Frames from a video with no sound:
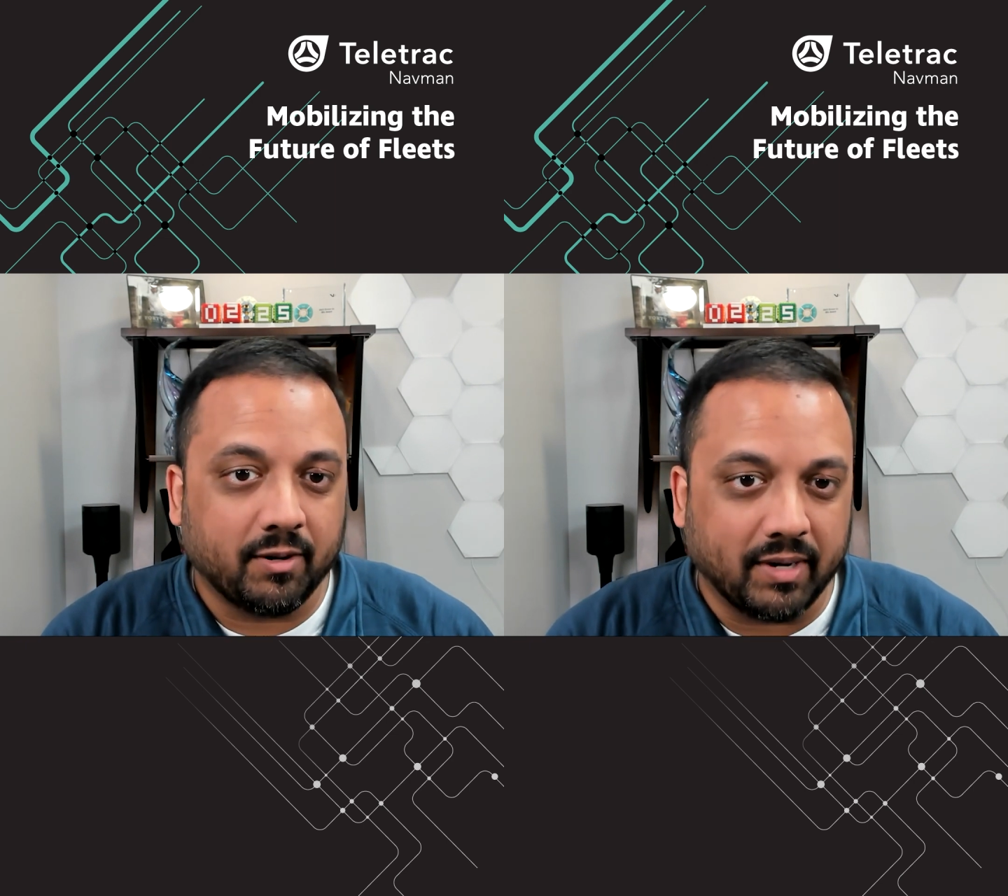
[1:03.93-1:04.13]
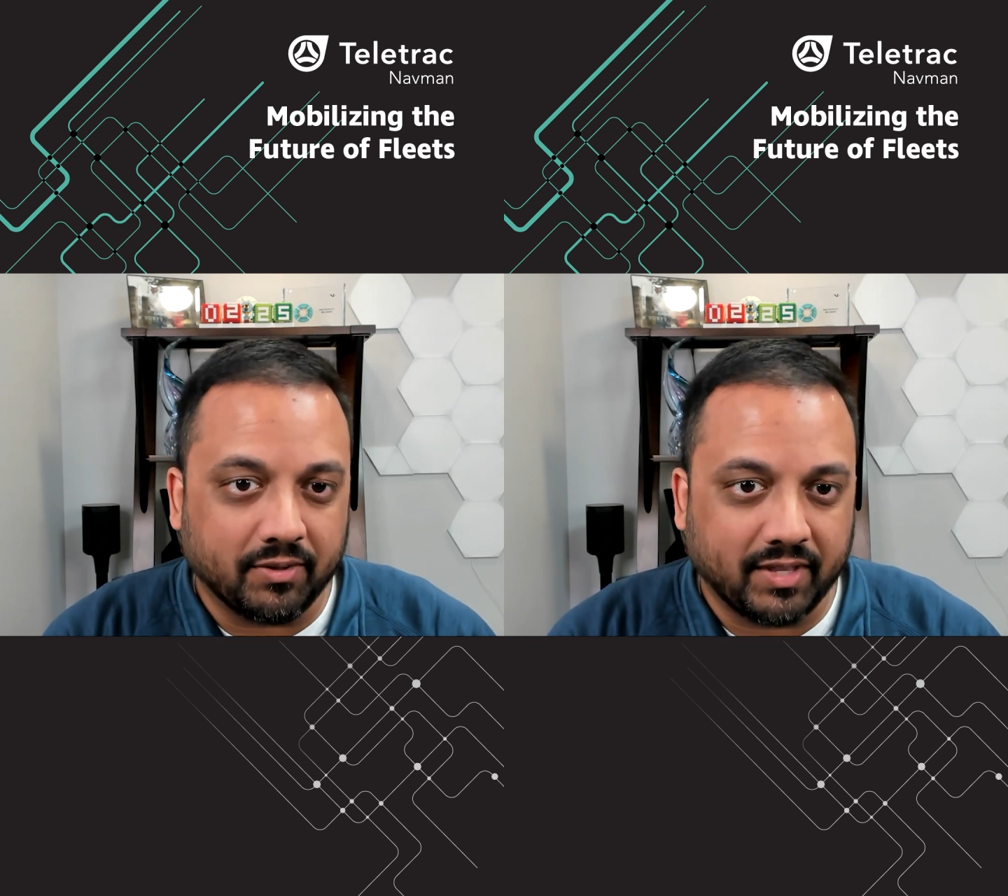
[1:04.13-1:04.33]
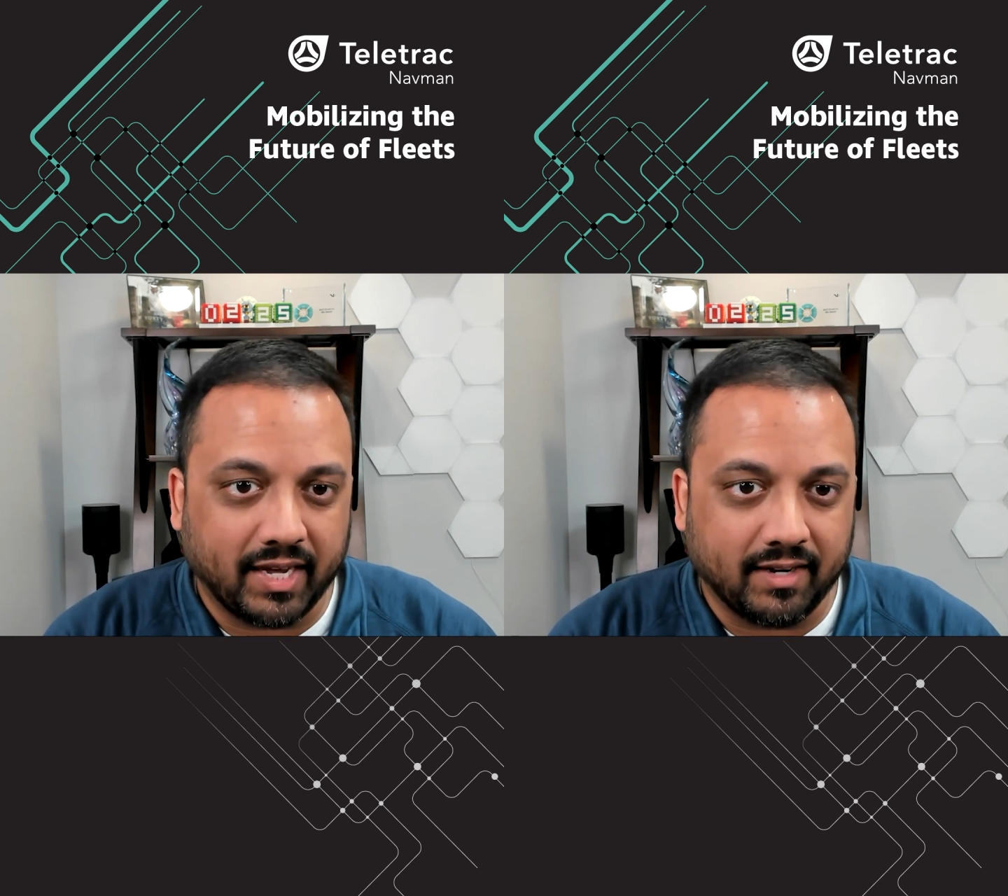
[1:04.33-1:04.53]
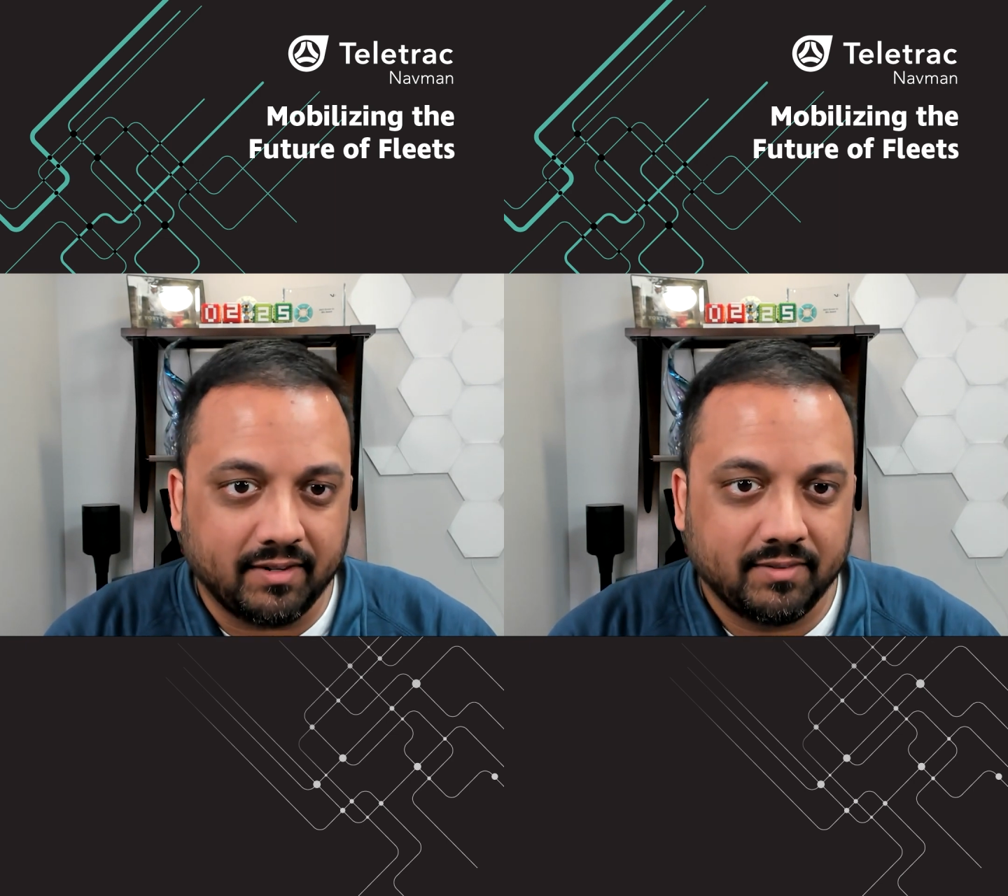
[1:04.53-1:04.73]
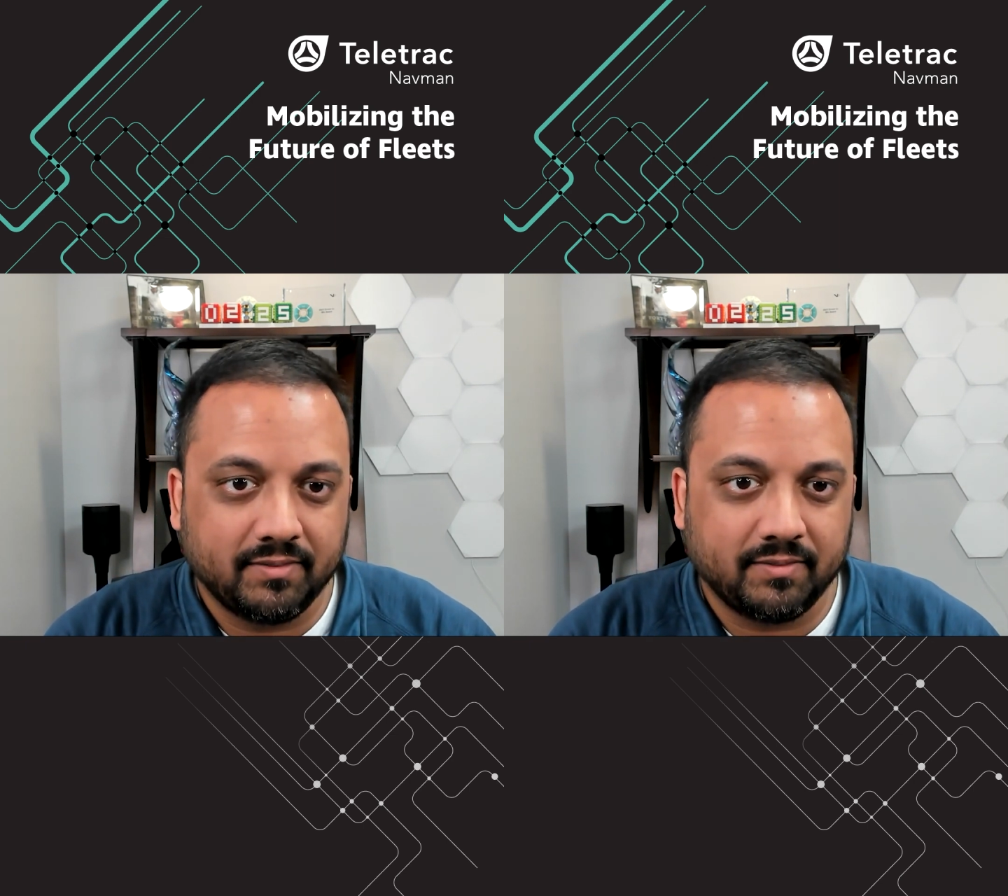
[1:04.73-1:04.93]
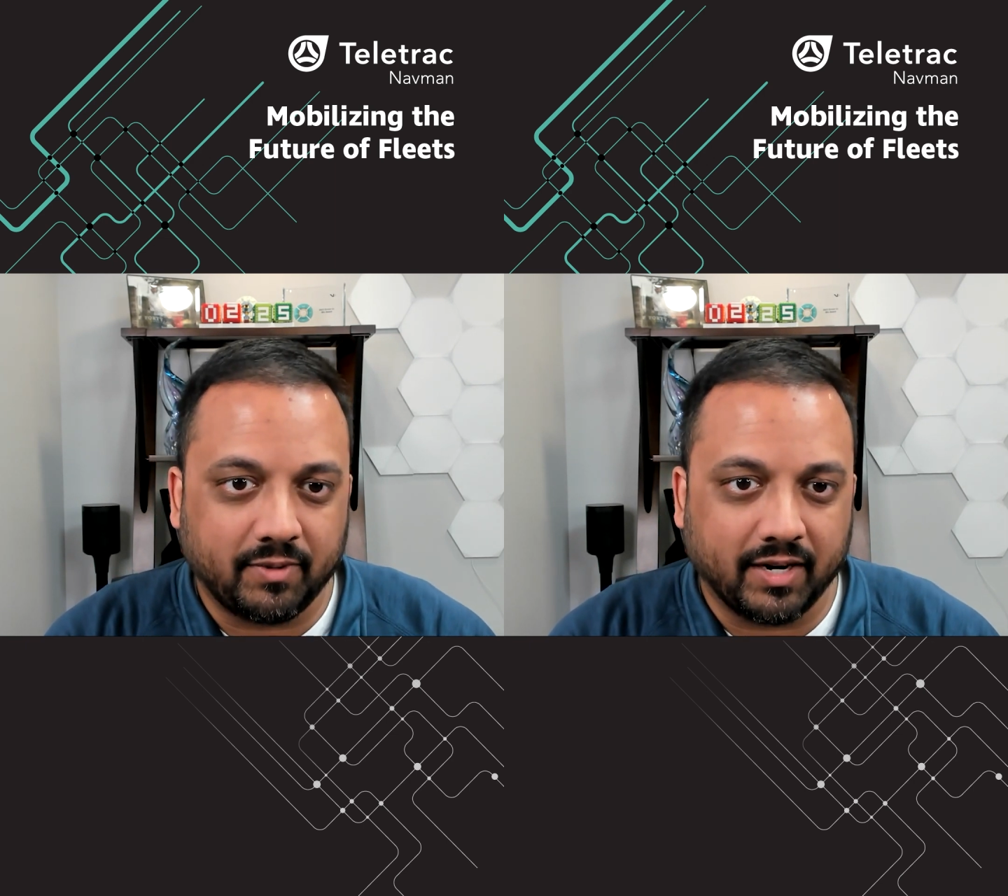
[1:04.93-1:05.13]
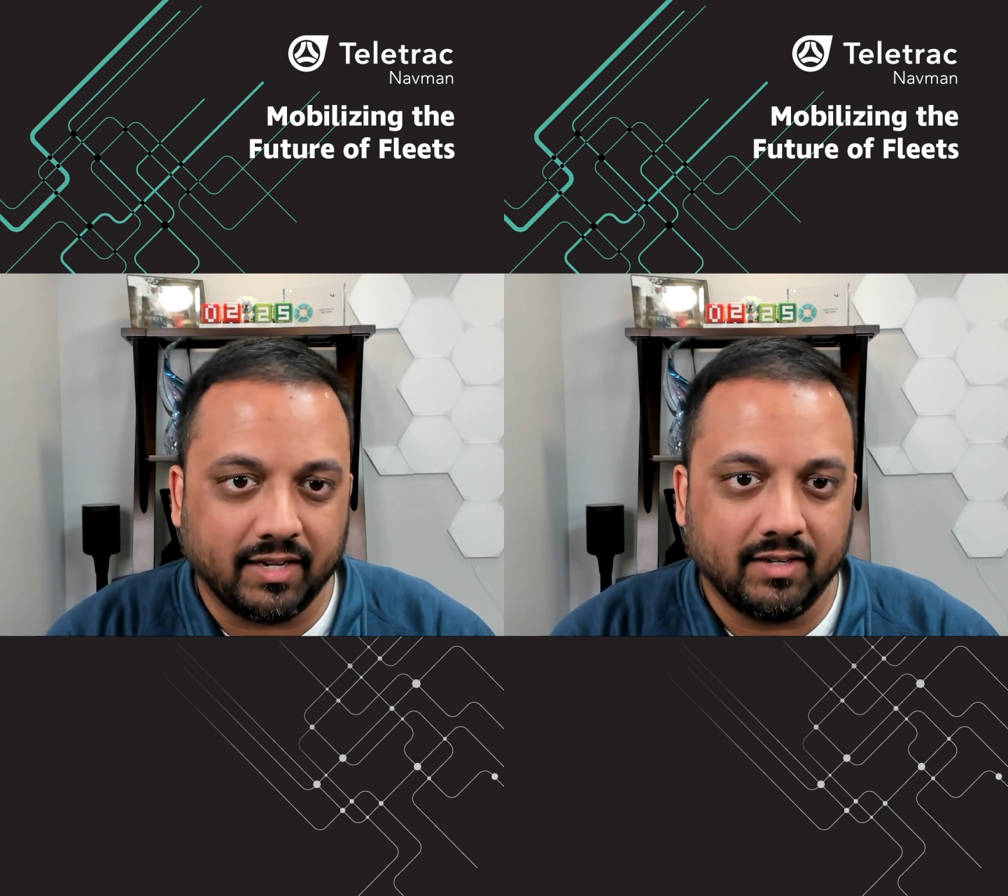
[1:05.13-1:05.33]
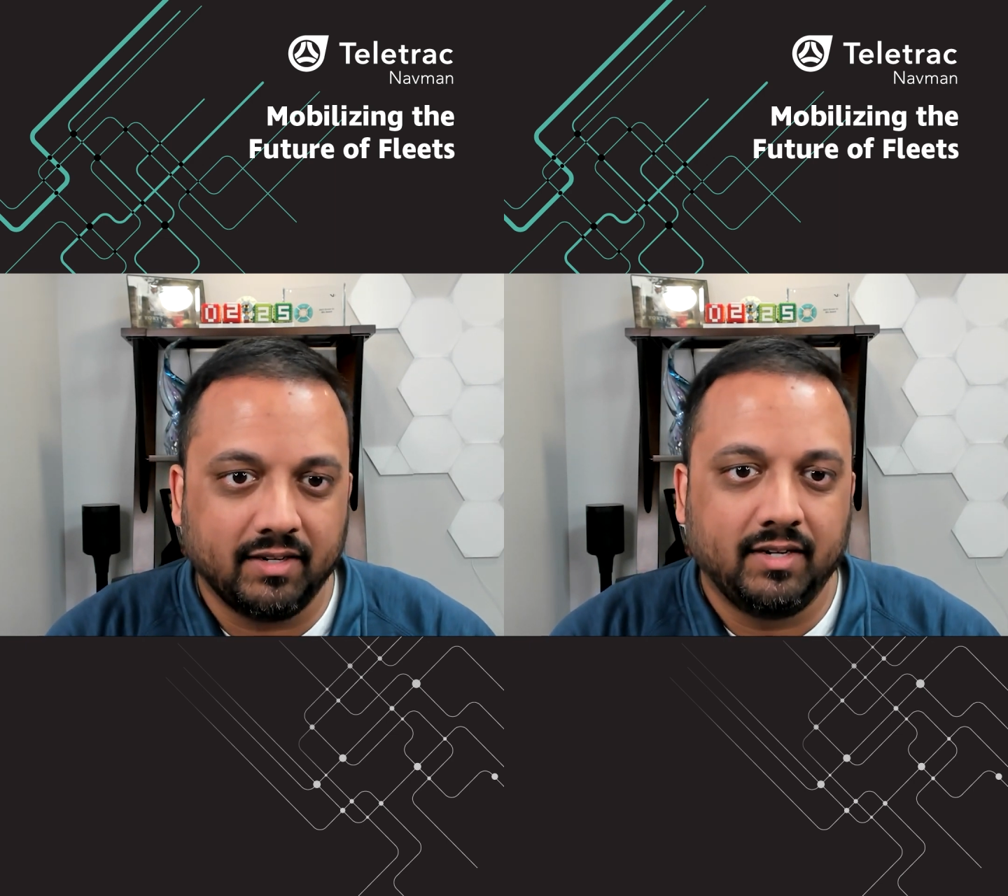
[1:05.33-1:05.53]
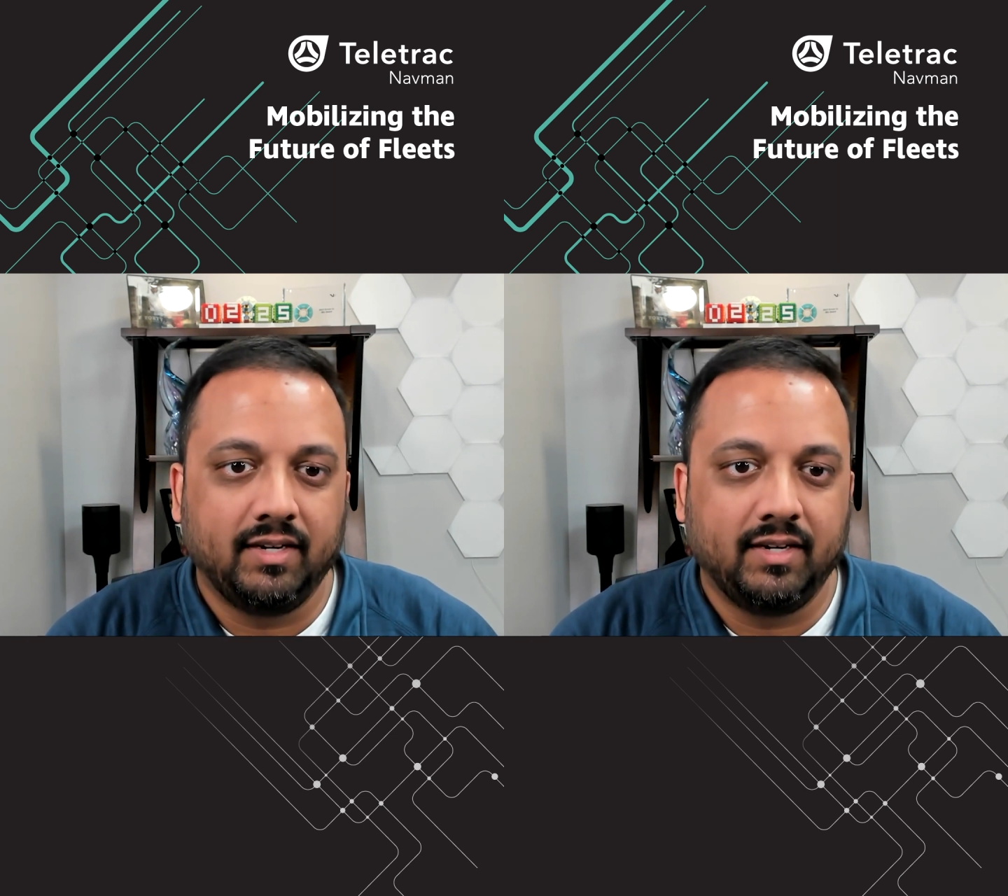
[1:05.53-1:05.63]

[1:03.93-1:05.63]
about that, right?